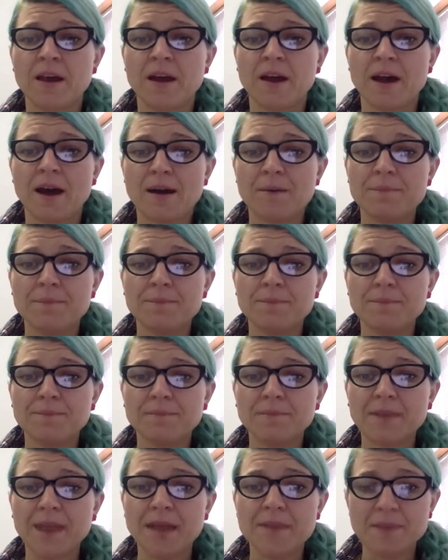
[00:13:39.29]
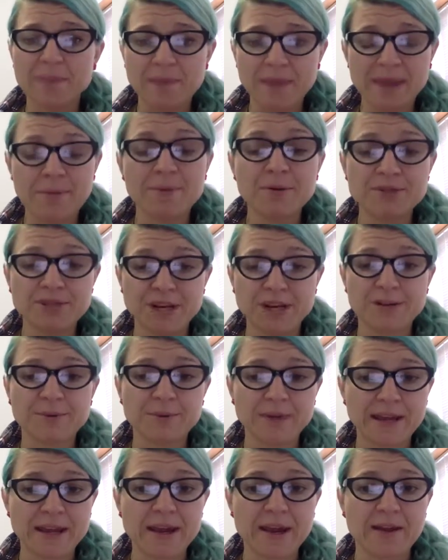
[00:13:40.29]
And people
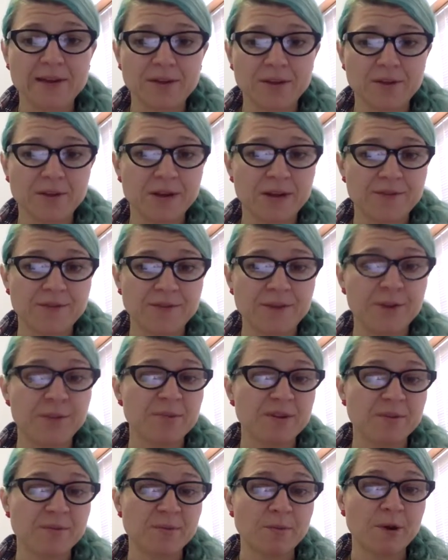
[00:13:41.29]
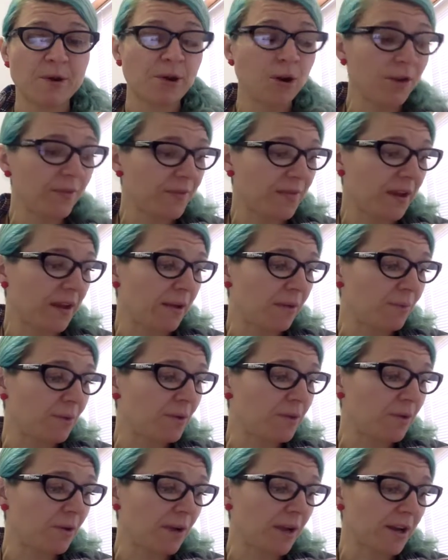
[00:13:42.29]
genuinely argue that if humans were not there, it
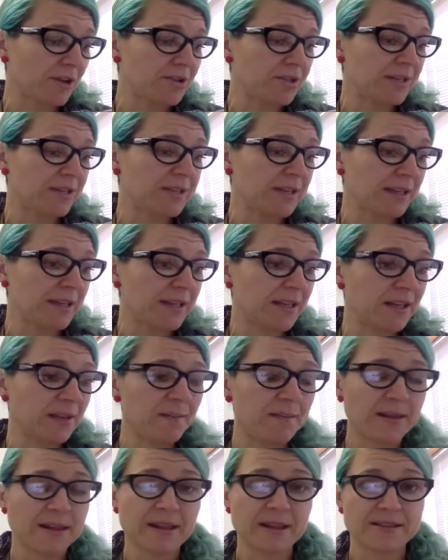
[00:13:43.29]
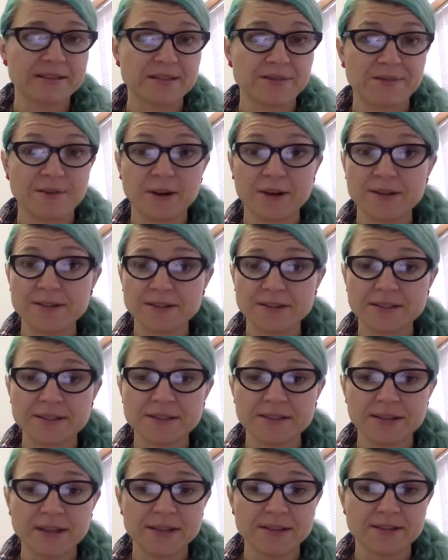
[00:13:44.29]
would not actually technically be classified as a
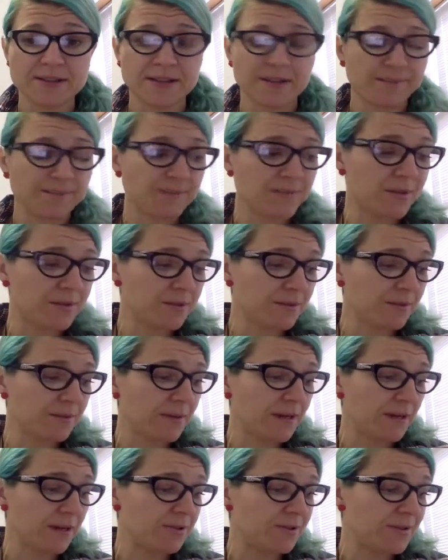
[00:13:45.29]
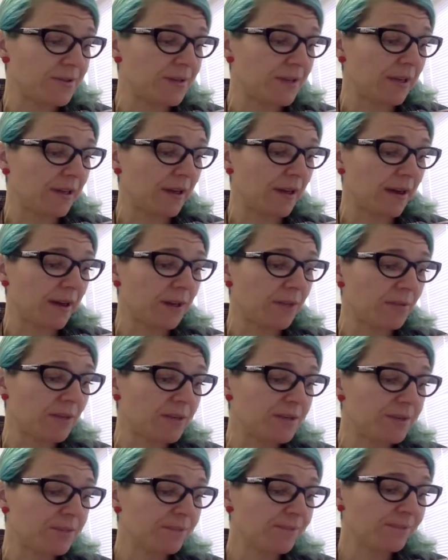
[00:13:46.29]
disaster. So it's a really interesting
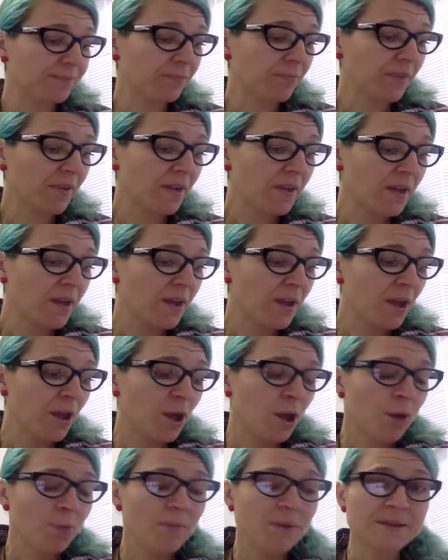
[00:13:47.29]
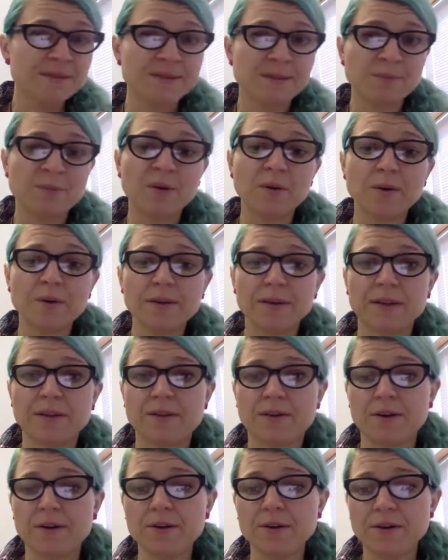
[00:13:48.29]
argument. Most importantly,
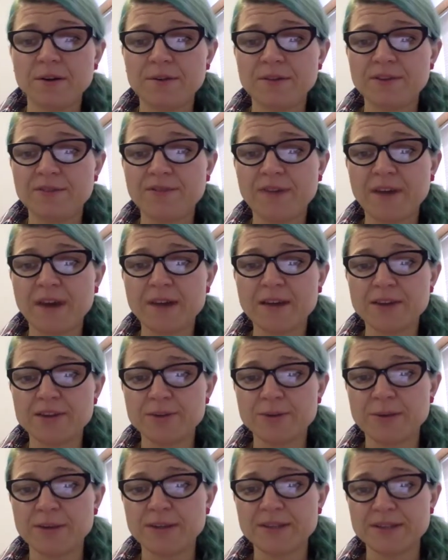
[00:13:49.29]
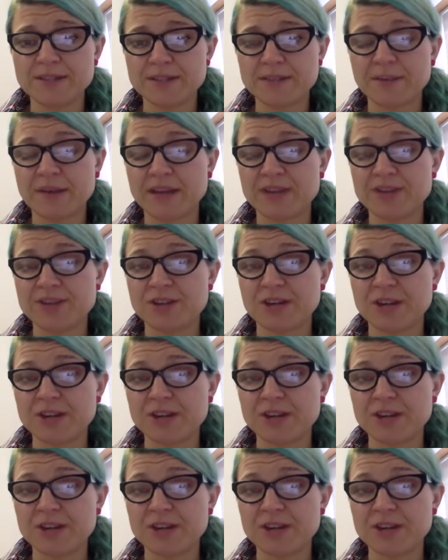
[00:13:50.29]
though, the failure to anticipate